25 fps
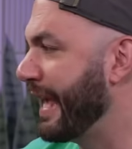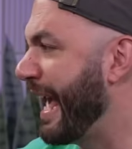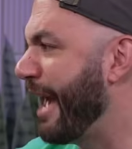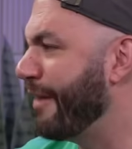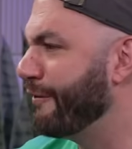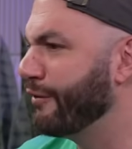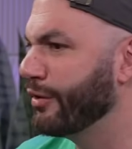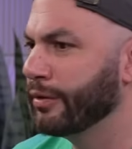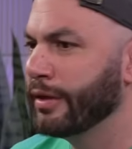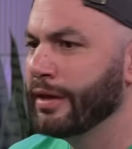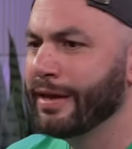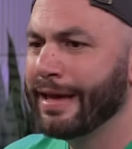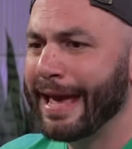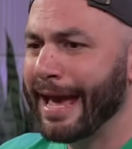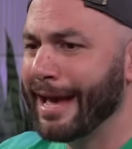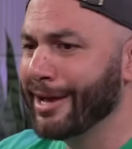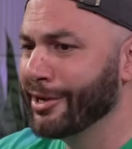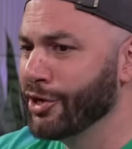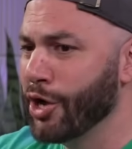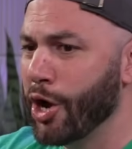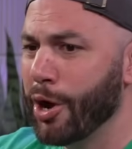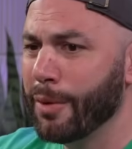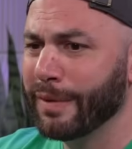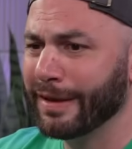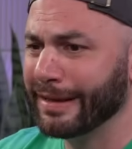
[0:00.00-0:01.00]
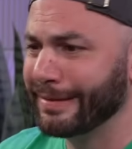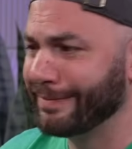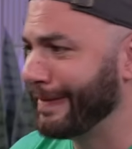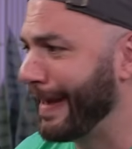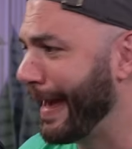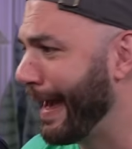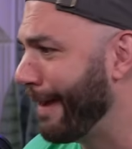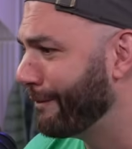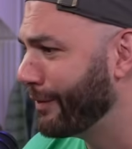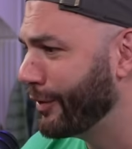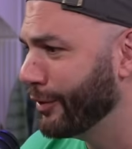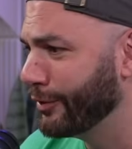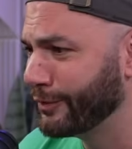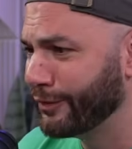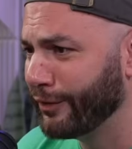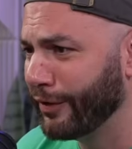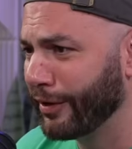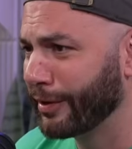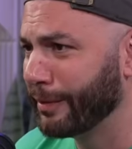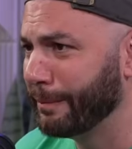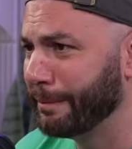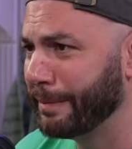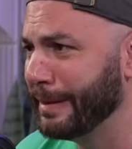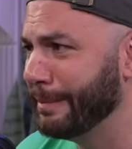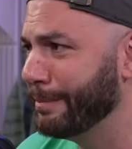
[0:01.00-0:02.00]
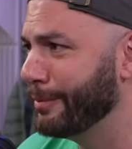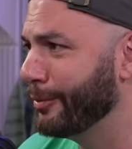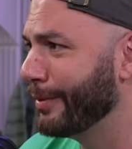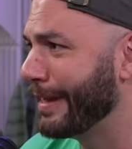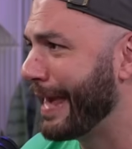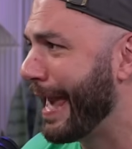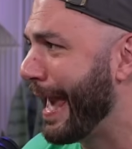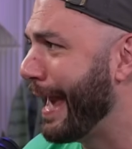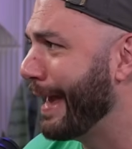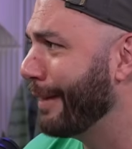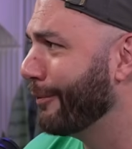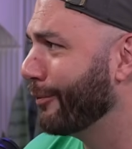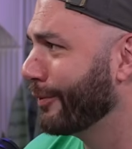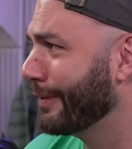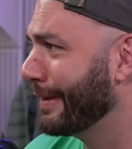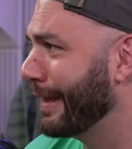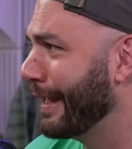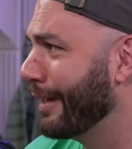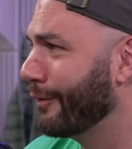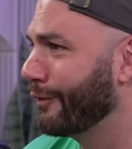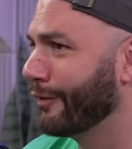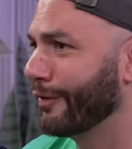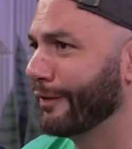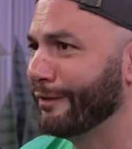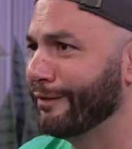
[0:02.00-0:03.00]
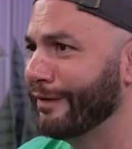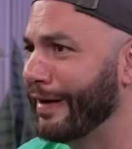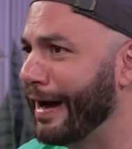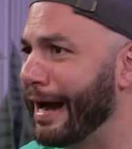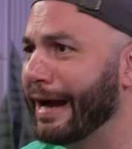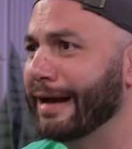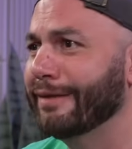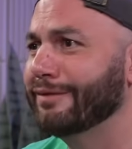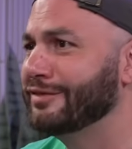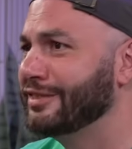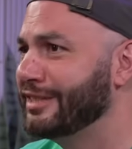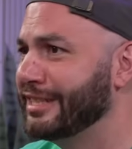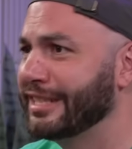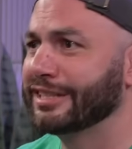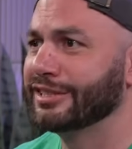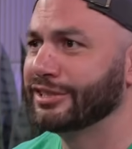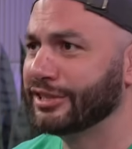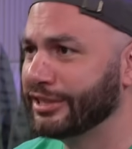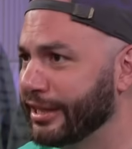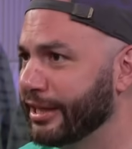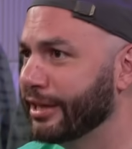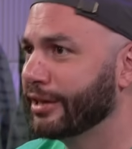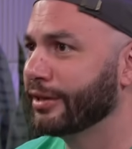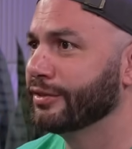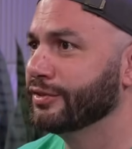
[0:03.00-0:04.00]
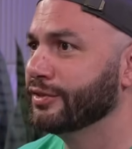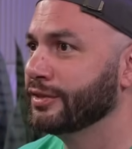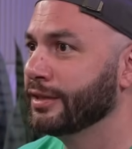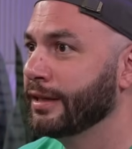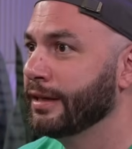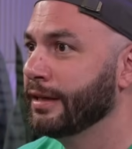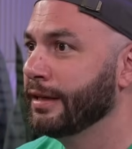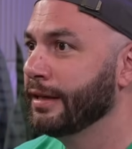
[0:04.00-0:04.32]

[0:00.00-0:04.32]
and Noma, half those fucking people we had were there for 5-6 years.